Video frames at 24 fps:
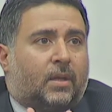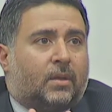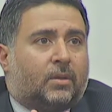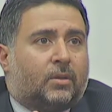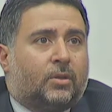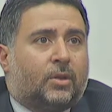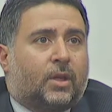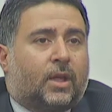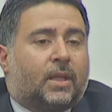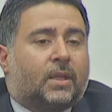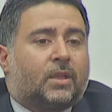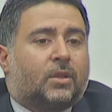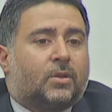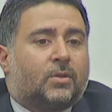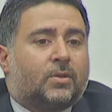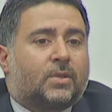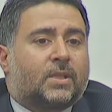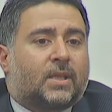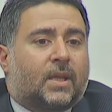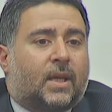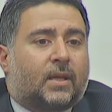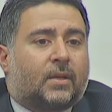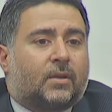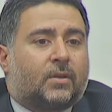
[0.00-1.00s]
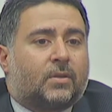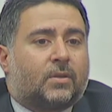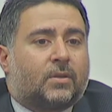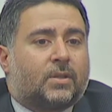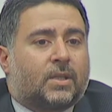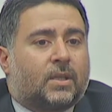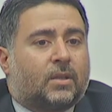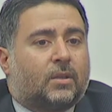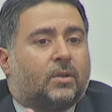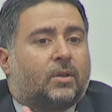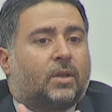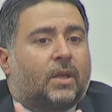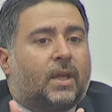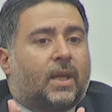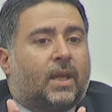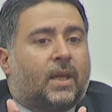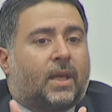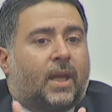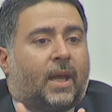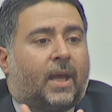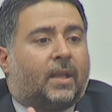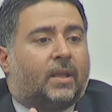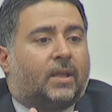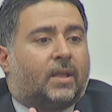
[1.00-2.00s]
those sectors and look
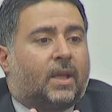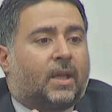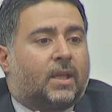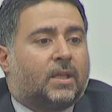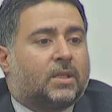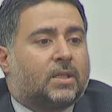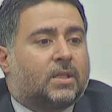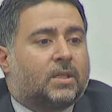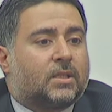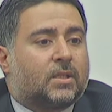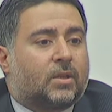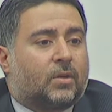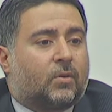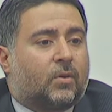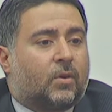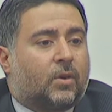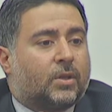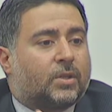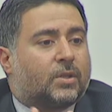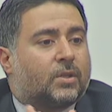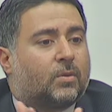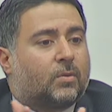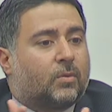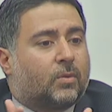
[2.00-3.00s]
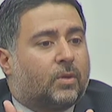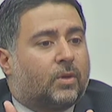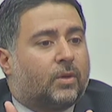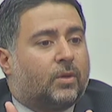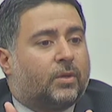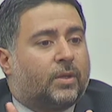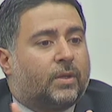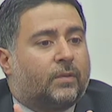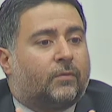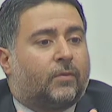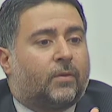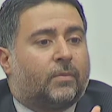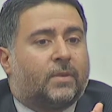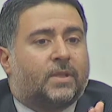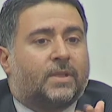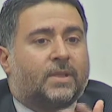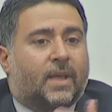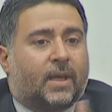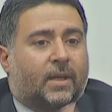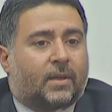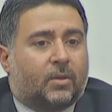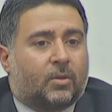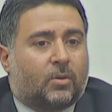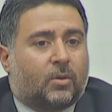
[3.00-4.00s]
at allocations across the world, and from a
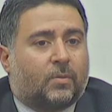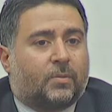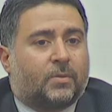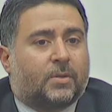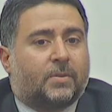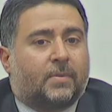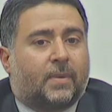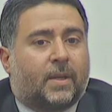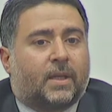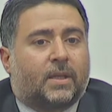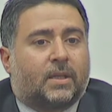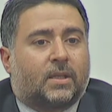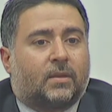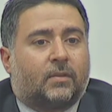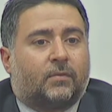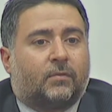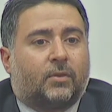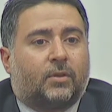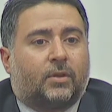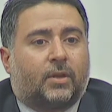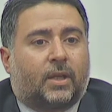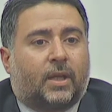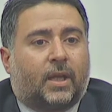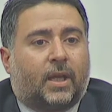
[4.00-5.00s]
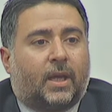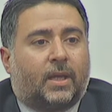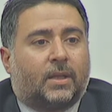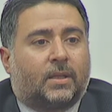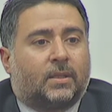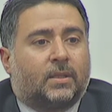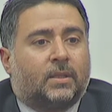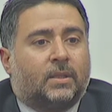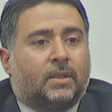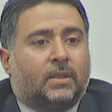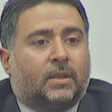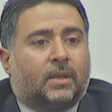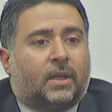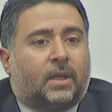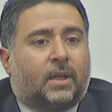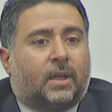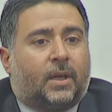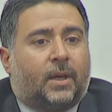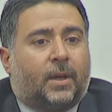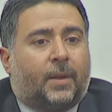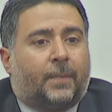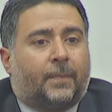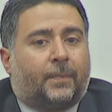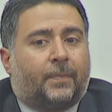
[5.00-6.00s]
technical perspective, look at
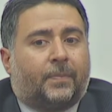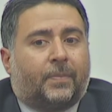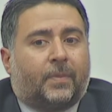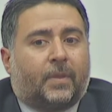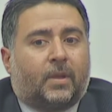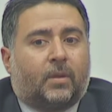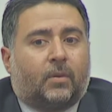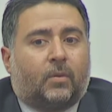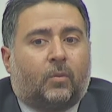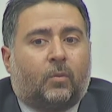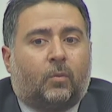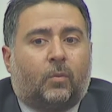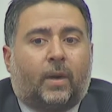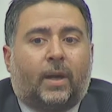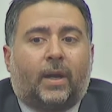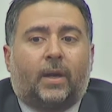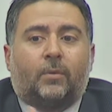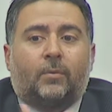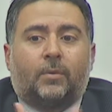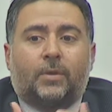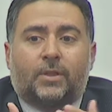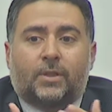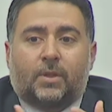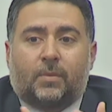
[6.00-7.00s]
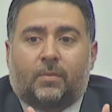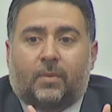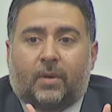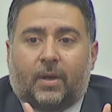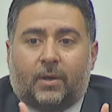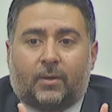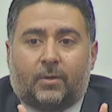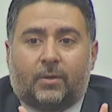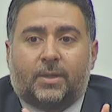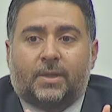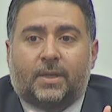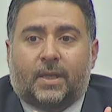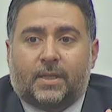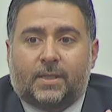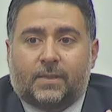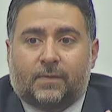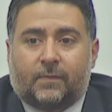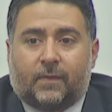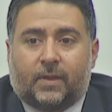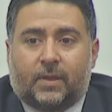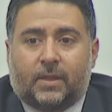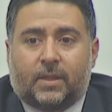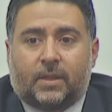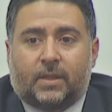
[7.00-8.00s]
where we should prioritize
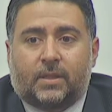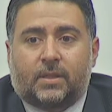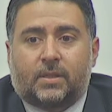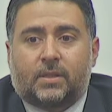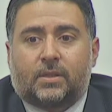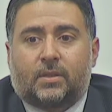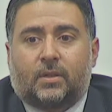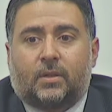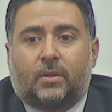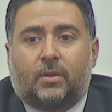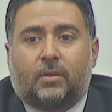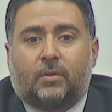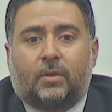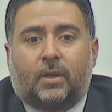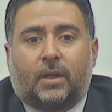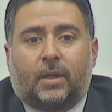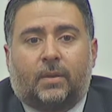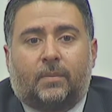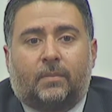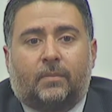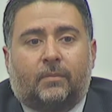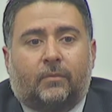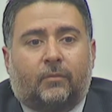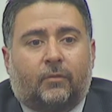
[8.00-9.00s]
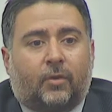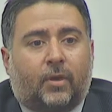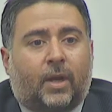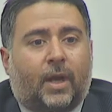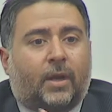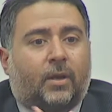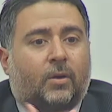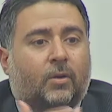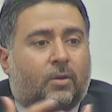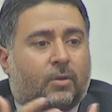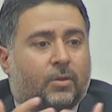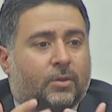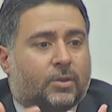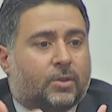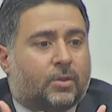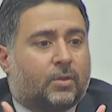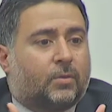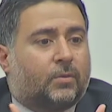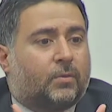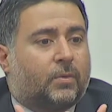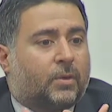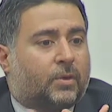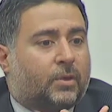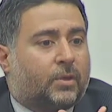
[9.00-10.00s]
funding. So for
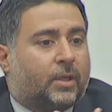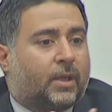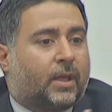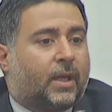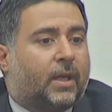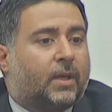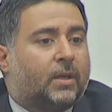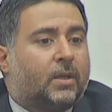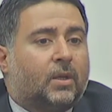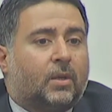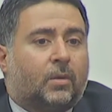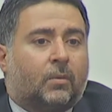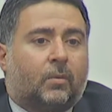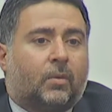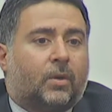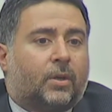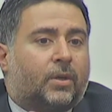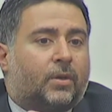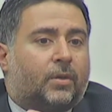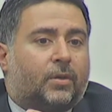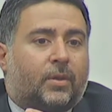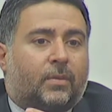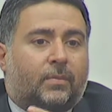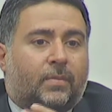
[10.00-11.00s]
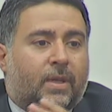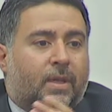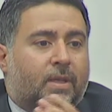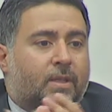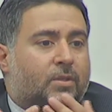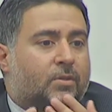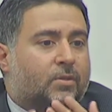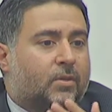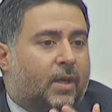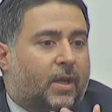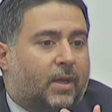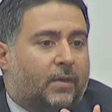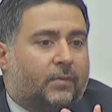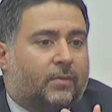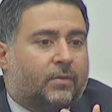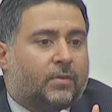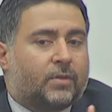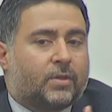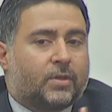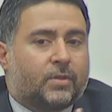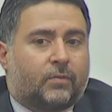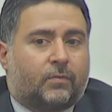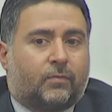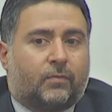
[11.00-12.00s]
agriculture, we'll look at what are the biggest
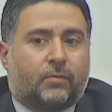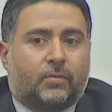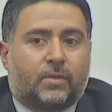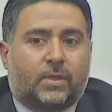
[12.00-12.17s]
drivers